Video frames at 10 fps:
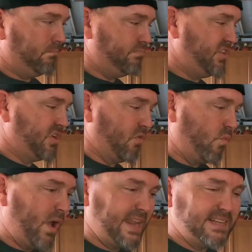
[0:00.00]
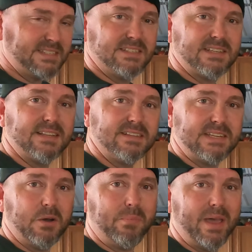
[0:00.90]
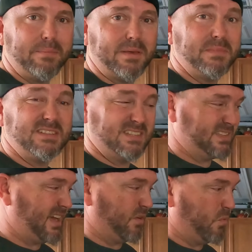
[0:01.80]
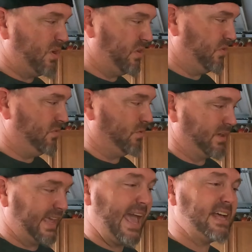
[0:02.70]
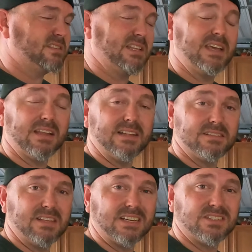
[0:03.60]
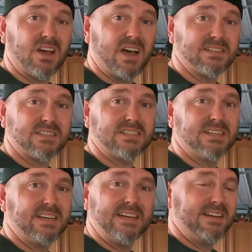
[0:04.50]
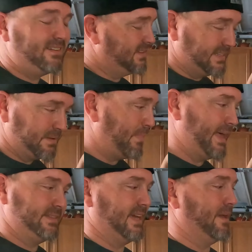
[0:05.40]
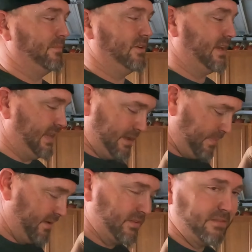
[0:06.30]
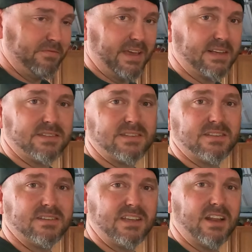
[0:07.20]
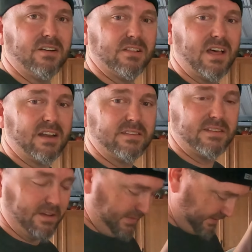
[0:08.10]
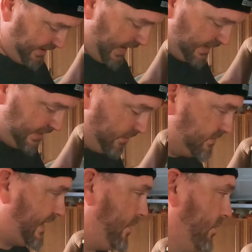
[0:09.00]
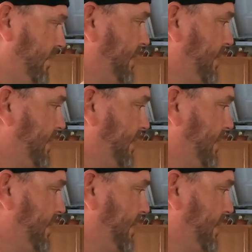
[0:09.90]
you know, wetness inside the tailpipe, that means it's got oil or gas leaking into the exhaust. That's a bad time. You're going to end up having to fix, you know, a lot of stuff. That's a handy little towel.